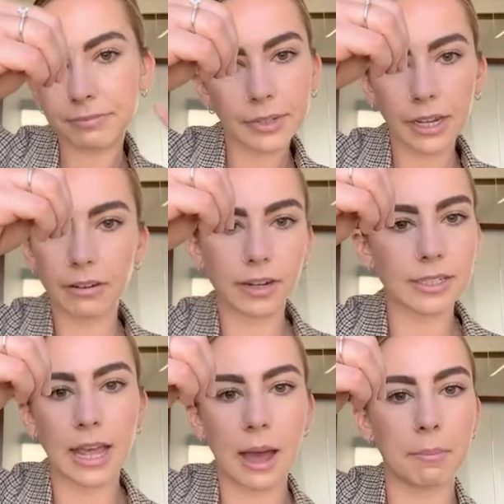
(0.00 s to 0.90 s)
earrings
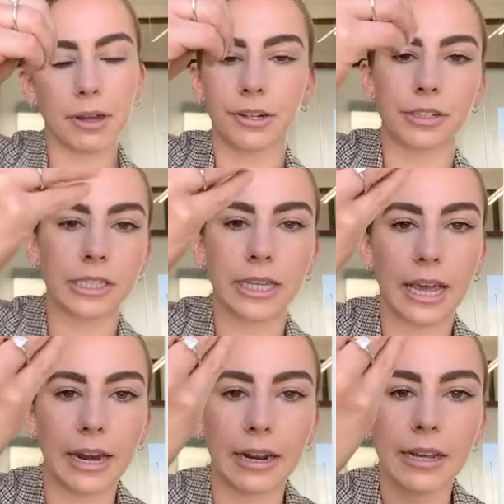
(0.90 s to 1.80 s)
that bug your
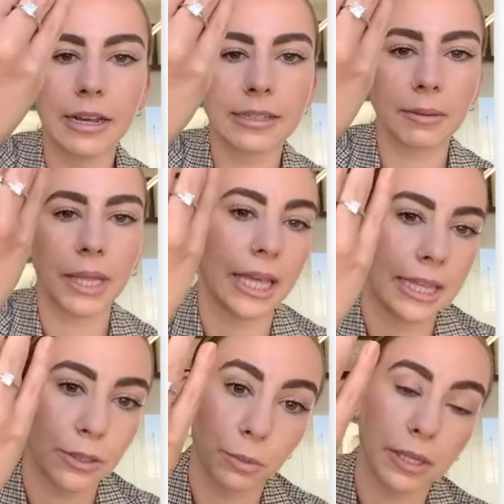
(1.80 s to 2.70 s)
skin, something like
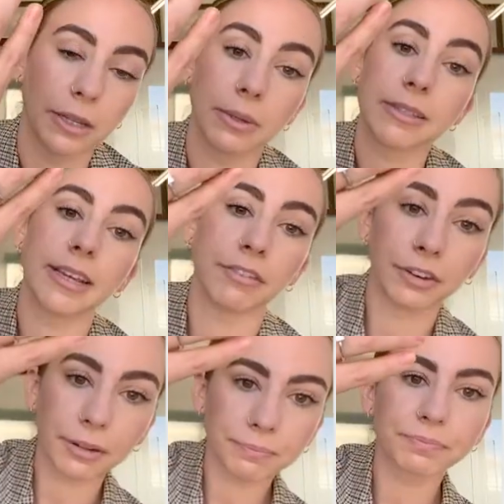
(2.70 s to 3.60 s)
this will be a little bit
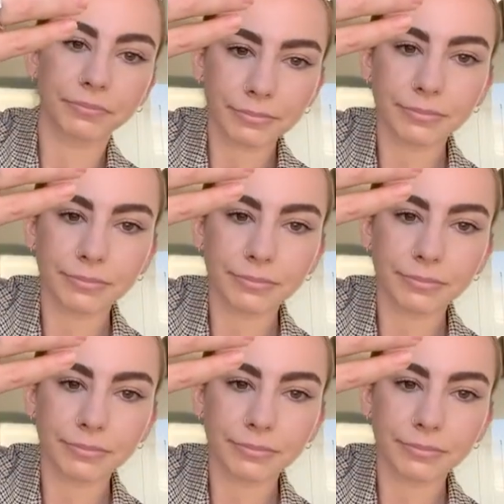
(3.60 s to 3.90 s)
safer,